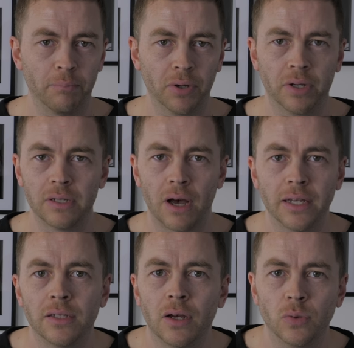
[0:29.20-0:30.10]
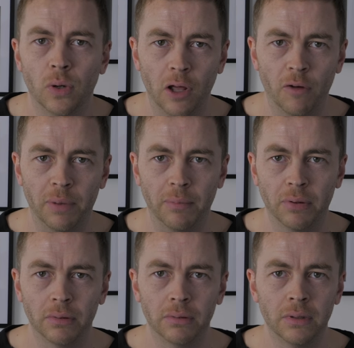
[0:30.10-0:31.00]
Because ISO to a lot of
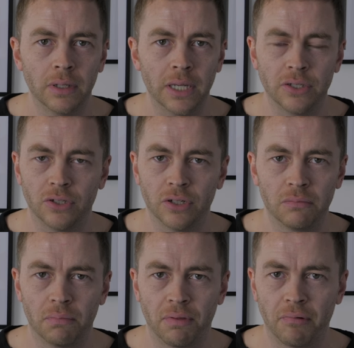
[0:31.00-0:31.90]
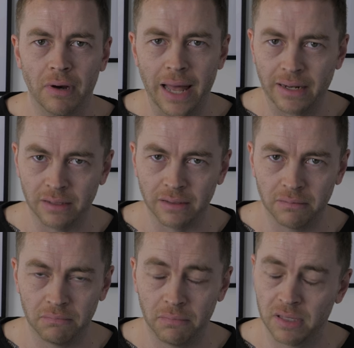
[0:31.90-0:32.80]
people is just three
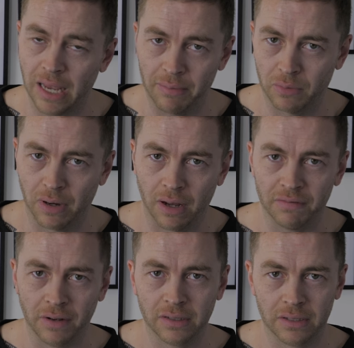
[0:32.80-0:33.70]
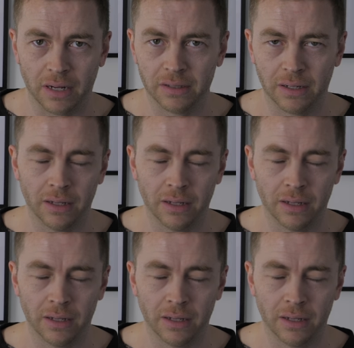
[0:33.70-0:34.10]
letters, the same as when I first started.